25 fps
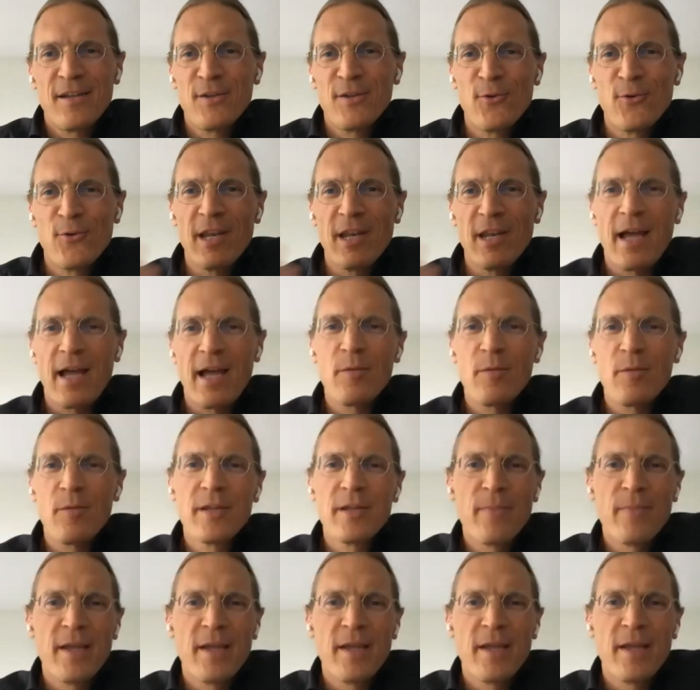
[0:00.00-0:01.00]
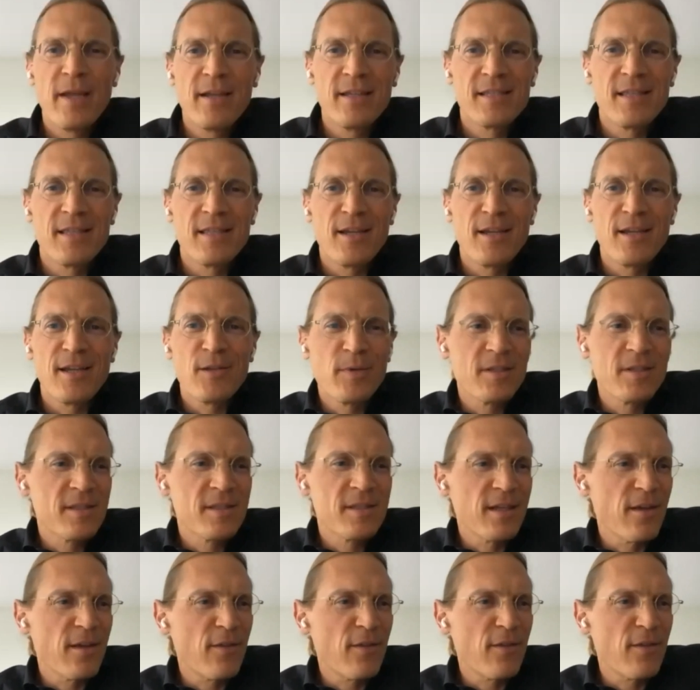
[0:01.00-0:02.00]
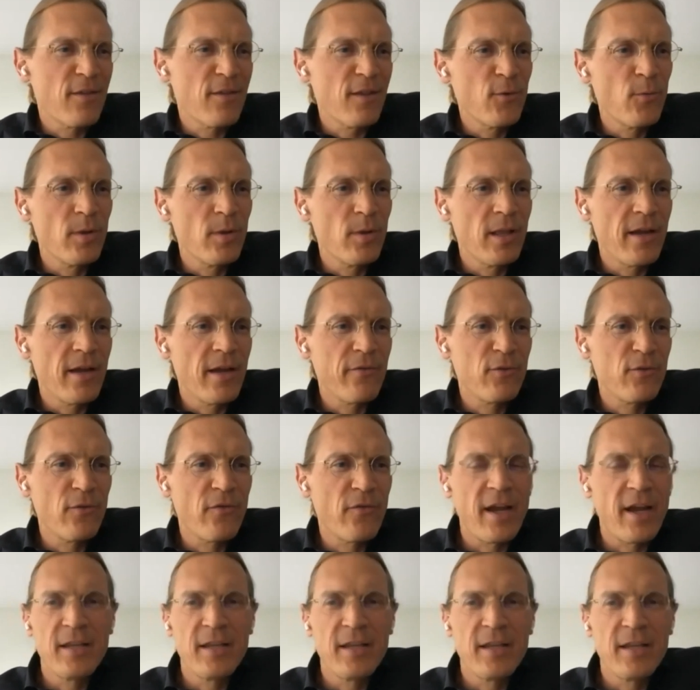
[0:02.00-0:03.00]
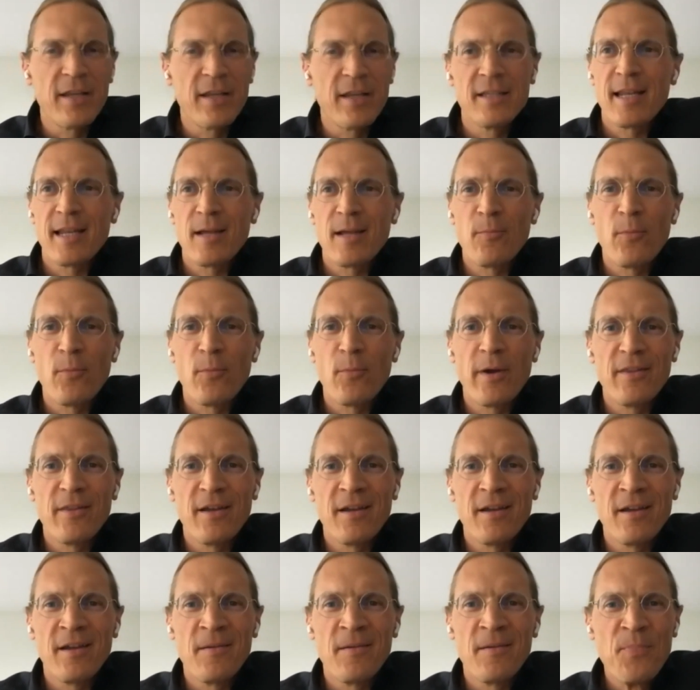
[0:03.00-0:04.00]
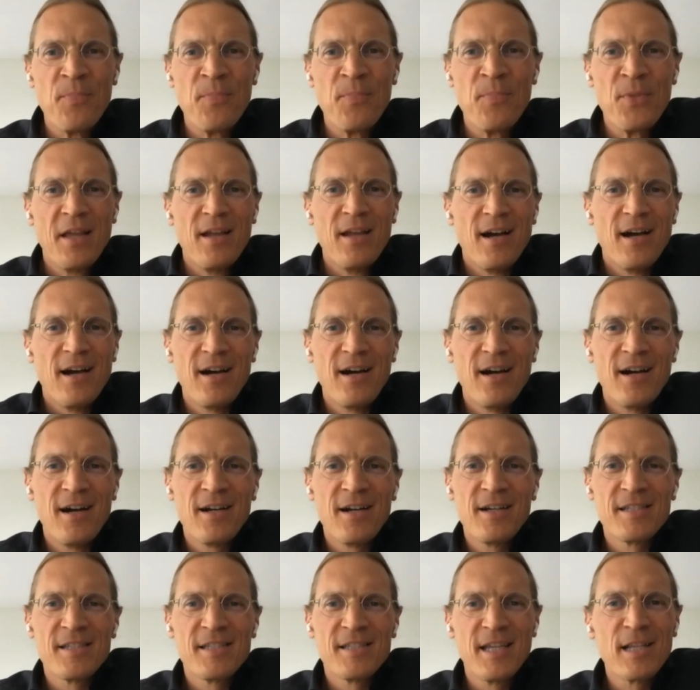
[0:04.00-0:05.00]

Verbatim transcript: to reliably make these statements, I think you will have to find a setup where the uh,